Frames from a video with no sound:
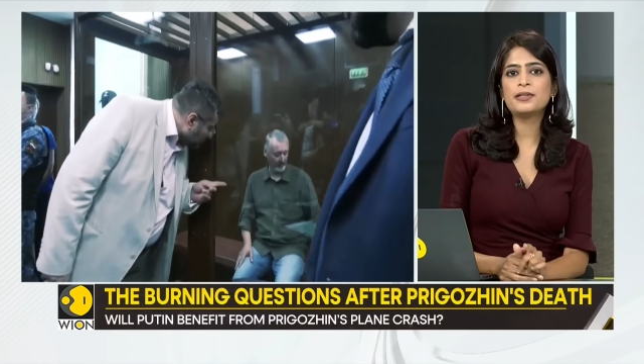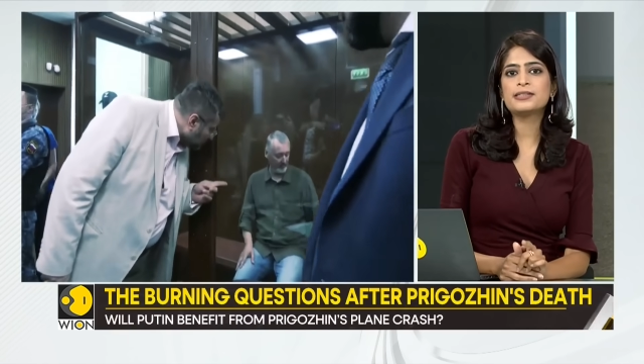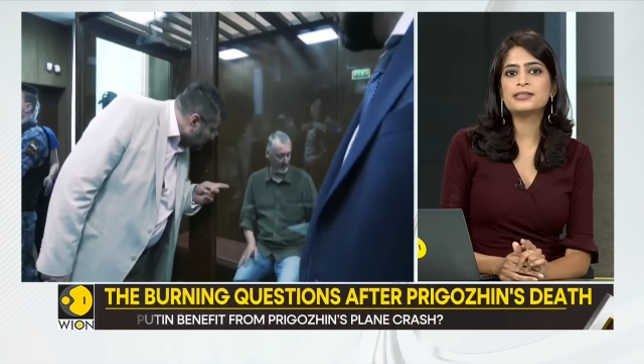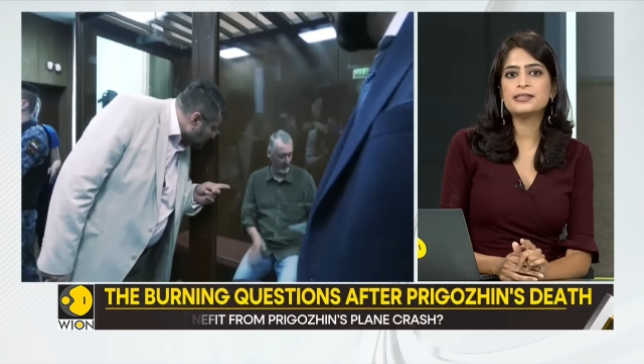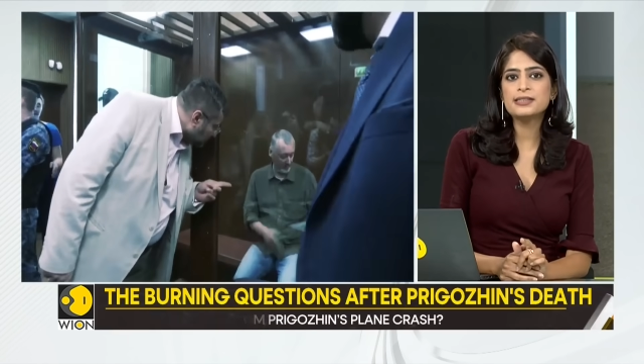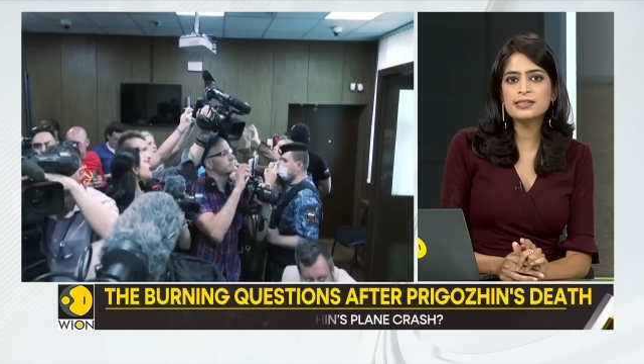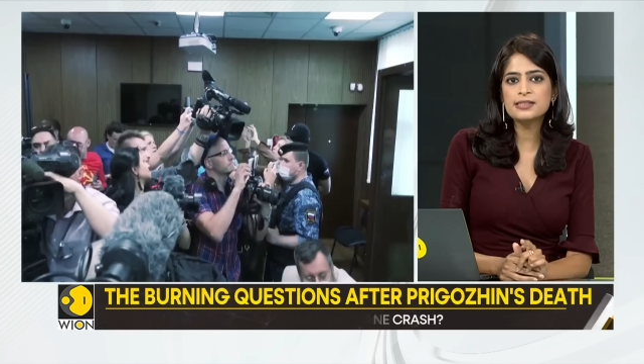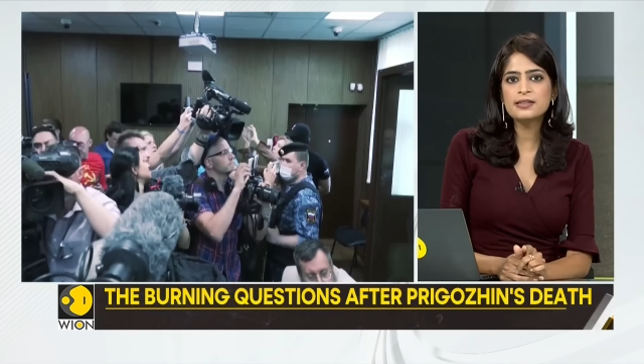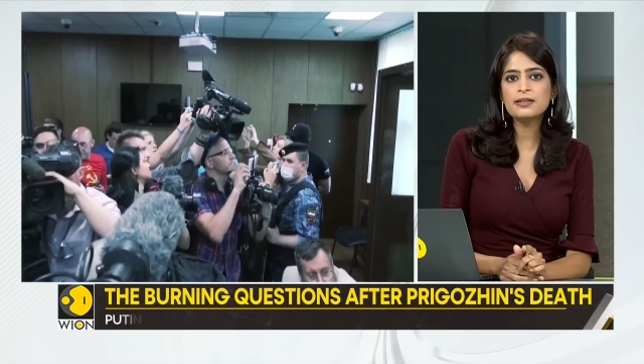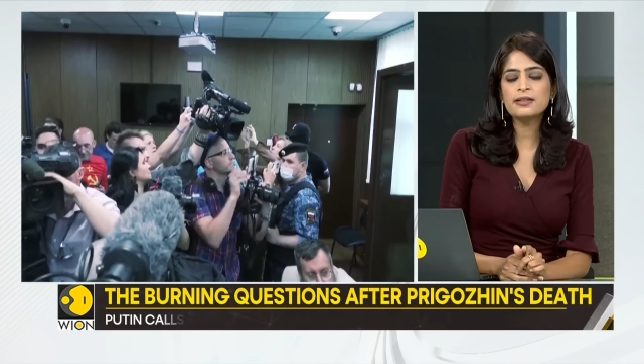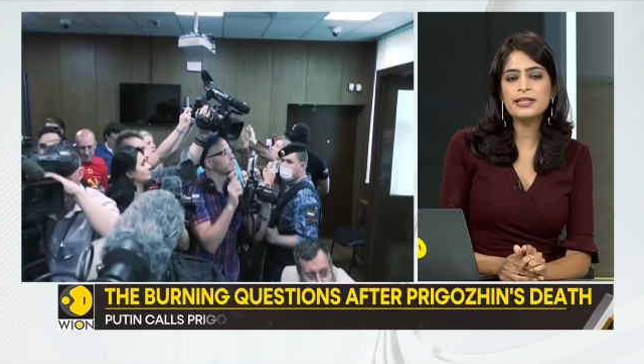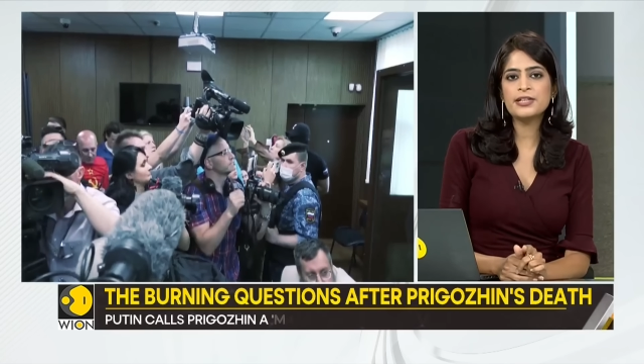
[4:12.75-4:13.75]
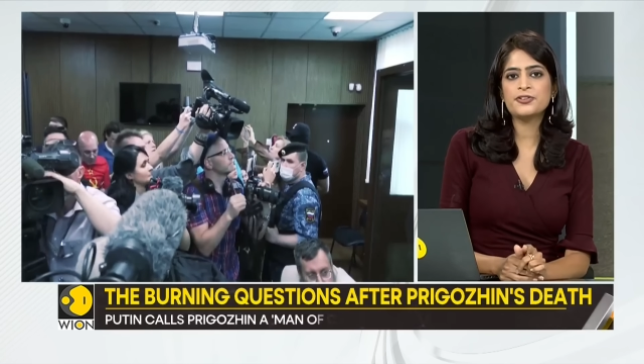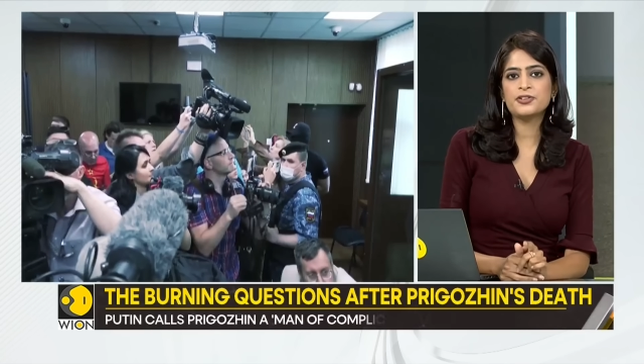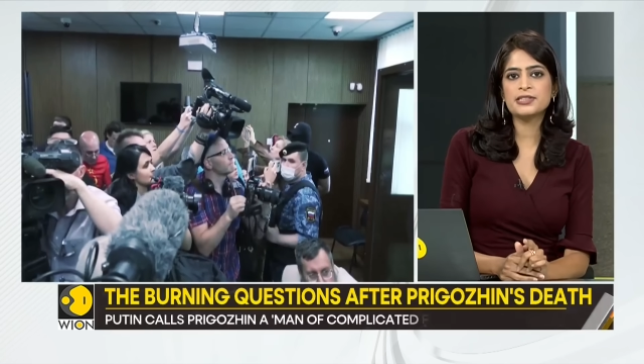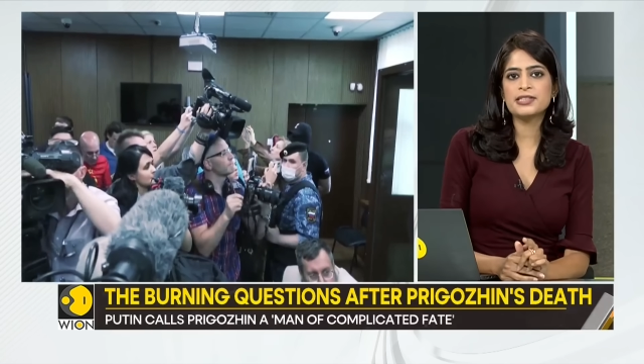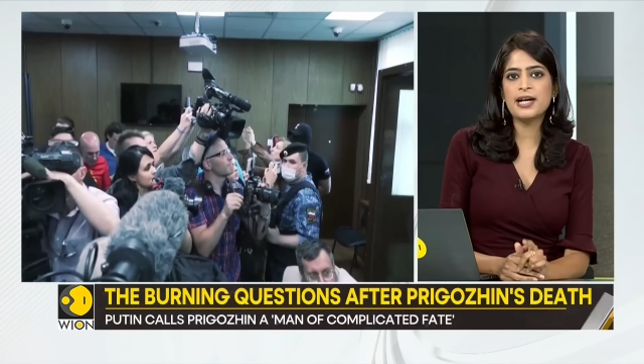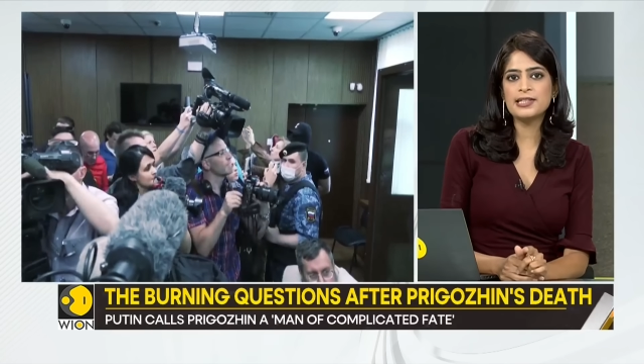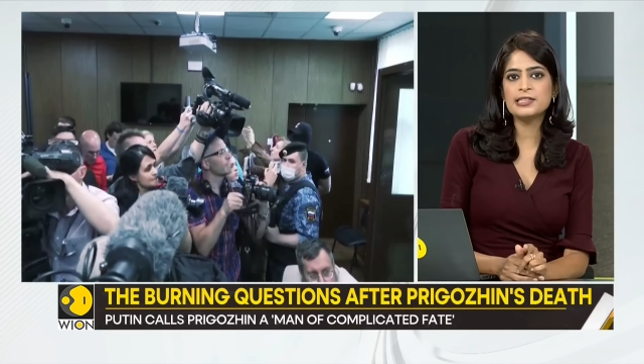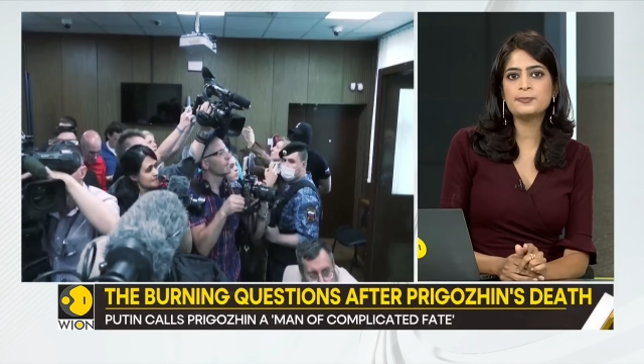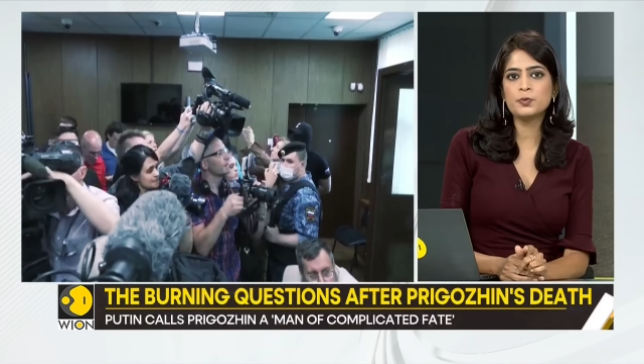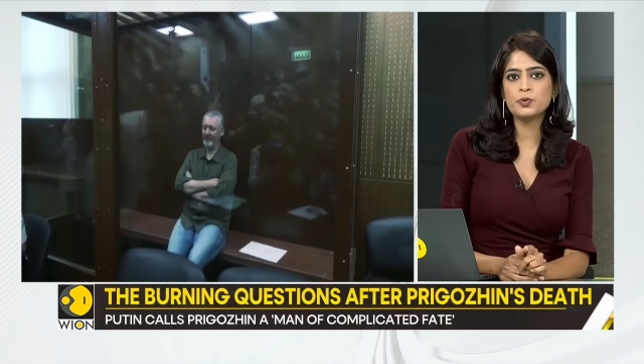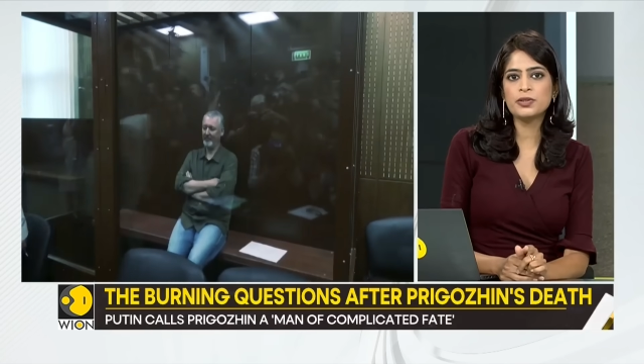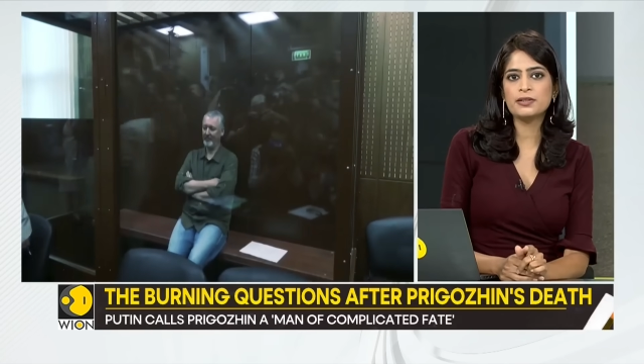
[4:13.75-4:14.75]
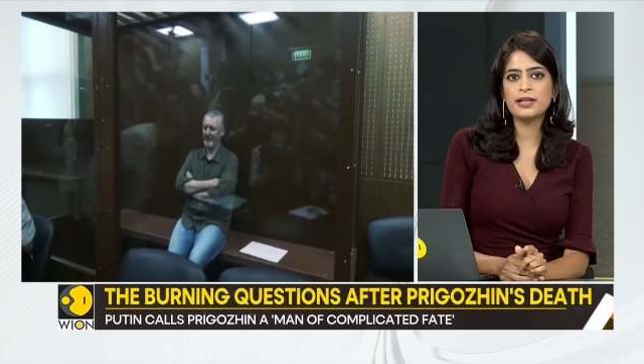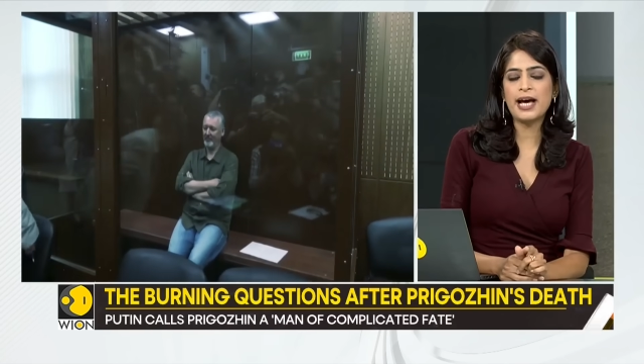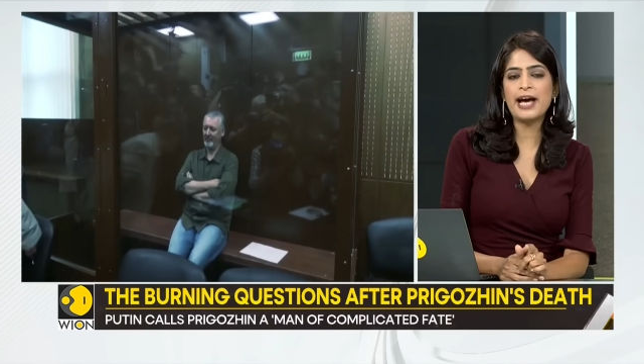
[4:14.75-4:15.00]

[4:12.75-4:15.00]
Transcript: persistently criticized Putin